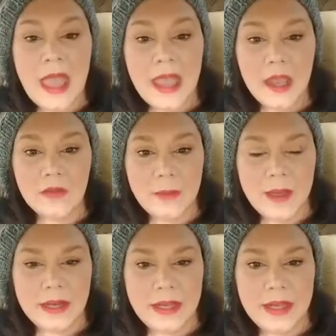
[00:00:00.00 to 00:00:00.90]
Hey
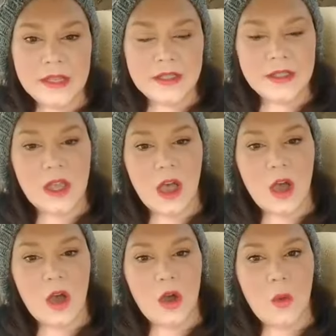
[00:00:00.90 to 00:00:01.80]
everybody,
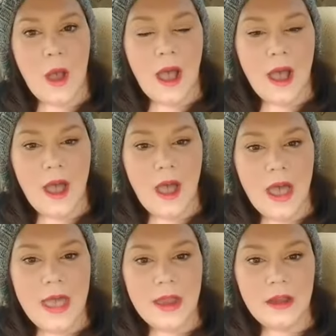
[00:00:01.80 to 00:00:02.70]
so
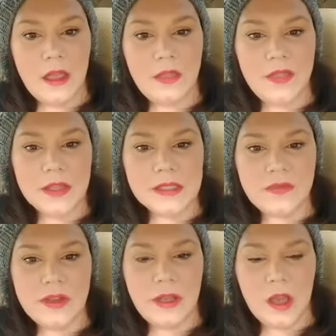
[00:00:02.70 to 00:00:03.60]
on
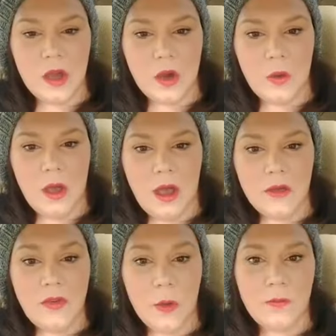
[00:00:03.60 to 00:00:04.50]
this video
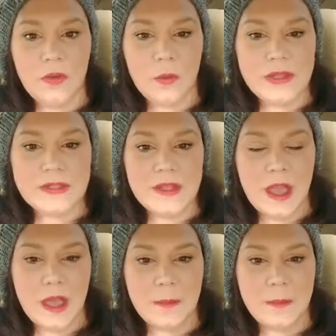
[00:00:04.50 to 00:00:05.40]
of Hopeful
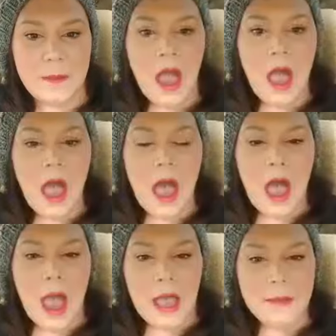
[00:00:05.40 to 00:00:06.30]
Wisdom,
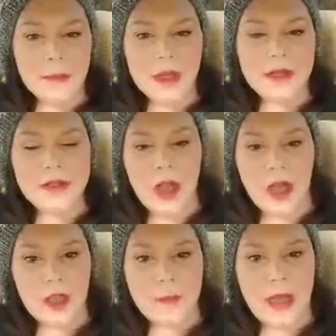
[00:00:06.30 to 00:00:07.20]
I'm going to
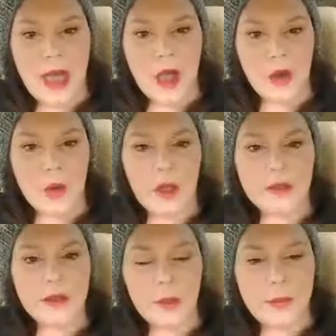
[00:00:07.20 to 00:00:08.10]
talk about a
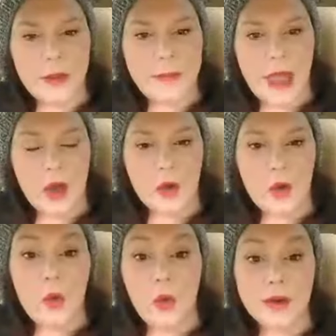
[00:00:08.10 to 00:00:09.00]
little bit about
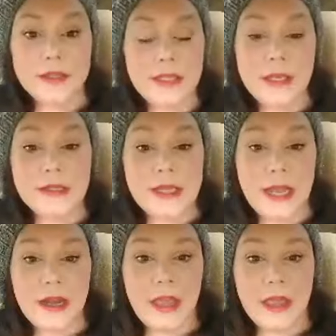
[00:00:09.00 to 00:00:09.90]
quarantine
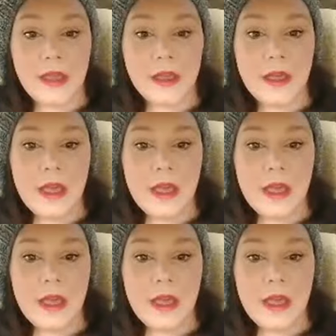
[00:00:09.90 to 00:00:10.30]
dating